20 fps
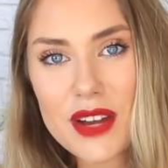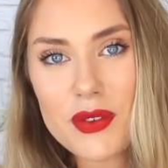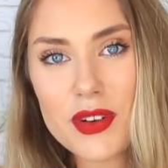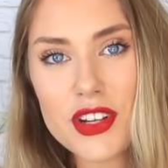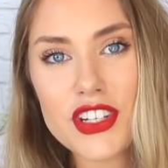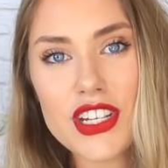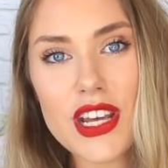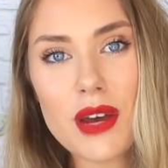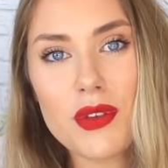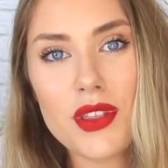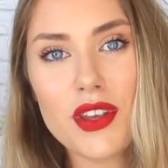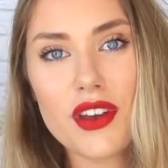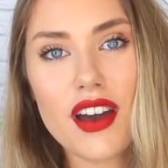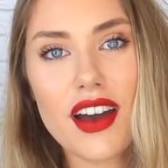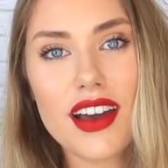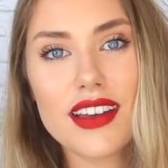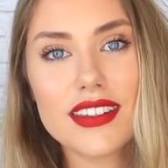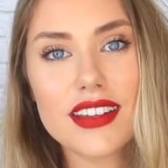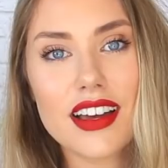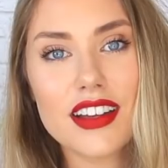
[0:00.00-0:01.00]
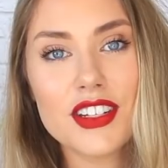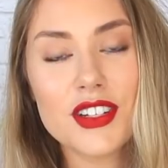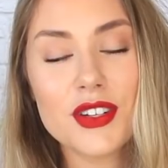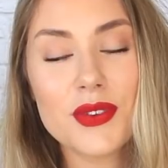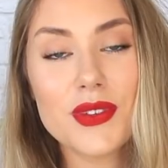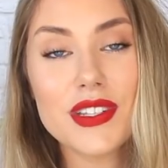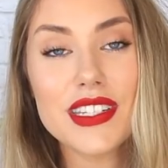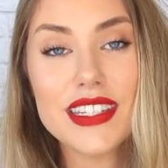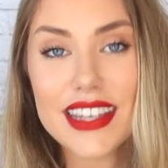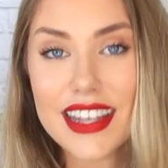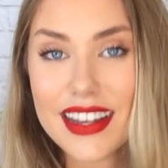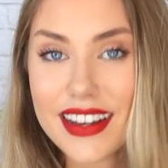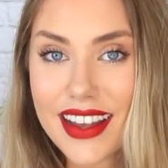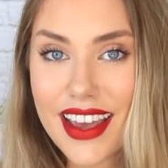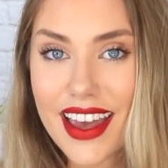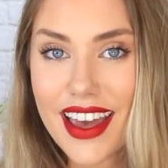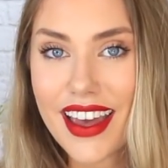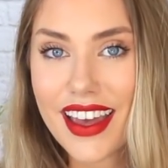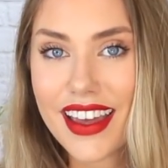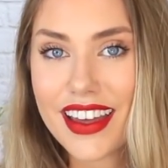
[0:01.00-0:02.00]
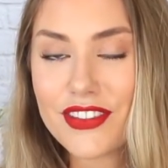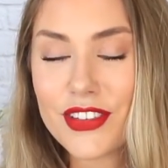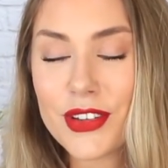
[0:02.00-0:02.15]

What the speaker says: that I want to share with you guys are to do with skincare.